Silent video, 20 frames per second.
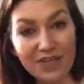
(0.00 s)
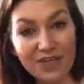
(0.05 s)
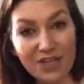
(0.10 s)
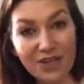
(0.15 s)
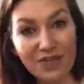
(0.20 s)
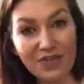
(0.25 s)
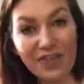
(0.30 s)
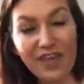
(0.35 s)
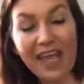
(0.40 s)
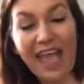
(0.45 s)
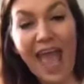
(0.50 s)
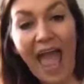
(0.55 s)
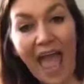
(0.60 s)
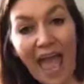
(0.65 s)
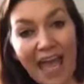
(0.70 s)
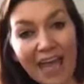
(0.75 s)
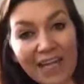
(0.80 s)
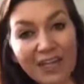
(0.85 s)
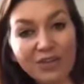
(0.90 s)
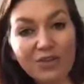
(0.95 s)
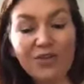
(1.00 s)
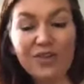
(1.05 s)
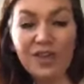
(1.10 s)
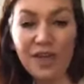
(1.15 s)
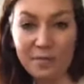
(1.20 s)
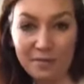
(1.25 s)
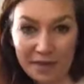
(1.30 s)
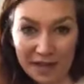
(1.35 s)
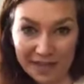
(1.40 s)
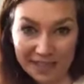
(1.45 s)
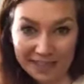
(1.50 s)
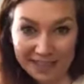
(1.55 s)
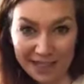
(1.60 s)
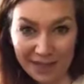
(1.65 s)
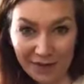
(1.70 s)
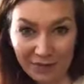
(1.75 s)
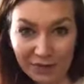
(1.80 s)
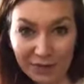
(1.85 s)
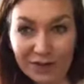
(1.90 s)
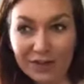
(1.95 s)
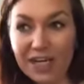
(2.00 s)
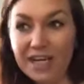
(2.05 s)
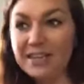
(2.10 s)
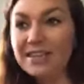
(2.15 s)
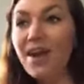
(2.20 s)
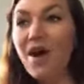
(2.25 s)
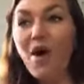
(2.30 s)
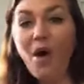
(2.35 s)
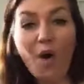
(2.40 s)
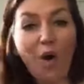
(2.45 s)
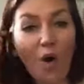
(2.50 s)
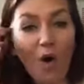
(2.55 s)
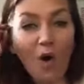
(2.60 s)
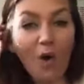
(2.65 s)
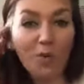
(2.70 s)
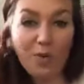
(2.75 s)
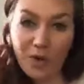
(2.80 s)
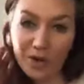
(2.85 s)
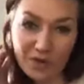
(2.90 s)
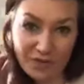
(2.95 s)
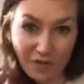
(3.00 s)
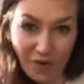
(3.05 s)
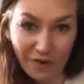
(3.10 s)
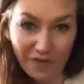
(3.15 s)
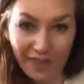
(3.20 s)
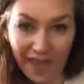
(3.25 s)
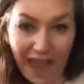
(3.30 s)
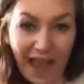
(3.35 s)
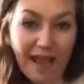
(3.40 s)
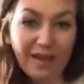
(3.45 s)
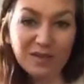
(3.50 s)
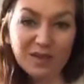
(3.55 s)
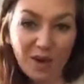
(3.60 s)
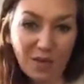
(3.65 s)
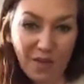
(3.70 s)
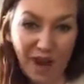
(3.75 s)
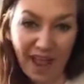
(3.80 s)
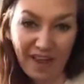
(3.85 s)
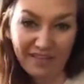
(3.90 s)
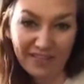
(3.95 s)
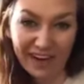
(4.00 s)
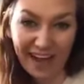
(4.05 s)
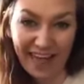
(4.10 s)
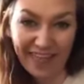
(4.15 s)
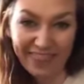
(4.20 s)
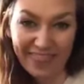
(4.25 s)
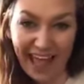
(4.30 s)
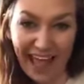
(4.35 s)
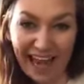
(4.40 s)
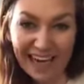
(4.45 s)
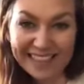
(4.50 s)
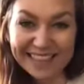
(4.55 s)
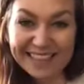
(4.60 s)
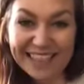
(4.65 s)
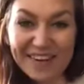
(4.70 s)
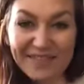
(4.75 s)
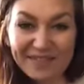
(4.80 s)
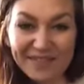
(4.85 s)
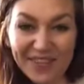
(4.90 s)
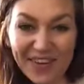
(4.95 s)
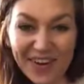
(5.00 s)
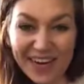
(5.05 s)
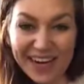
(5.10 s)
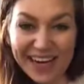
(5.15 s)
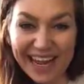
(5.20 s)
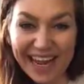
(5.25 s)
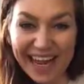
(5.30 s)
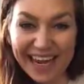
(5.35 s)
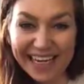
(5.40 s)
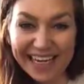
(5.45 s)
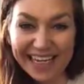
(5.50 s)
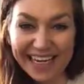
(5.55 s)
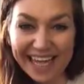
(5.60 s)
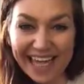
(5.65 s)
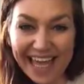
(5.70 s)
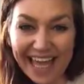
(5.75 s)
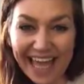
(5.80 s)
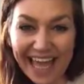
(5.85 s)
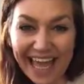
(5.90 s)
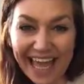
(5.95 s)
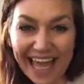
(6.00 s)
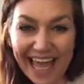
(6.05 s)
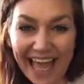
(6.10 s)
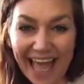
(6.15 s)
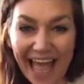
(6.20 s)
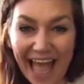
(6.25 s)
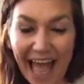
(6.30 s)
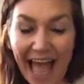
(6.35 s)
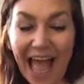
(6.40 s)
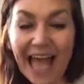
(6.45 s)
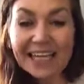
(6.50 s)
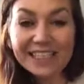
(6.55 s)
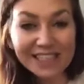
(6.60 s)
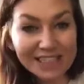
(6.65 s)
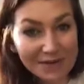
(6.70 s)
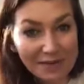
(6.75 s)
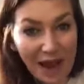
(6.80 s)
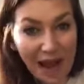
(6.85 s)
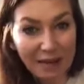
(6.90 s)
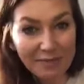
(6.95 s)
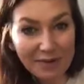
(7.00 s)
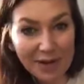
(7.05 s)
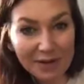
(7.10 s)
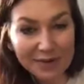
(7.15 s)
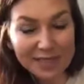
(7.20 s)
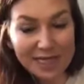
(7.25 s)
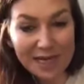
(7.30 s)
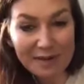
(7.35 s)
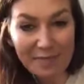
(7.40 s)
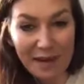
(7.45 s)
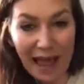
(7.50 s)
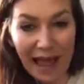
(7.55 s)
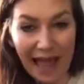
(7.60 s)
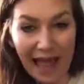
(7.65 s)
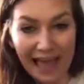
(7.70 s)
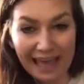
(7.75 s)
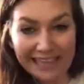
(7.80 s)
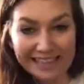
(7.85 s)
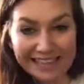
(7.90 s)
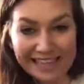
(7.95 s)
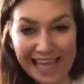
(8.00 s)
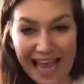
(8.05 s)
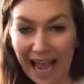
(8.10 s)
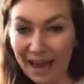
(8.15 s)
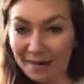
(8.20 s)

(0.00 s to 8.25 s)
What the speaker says: to suit the age or the ability of your child or what you've got in the house or whatever like that. Good morning. Do you know what? I'm not too bad.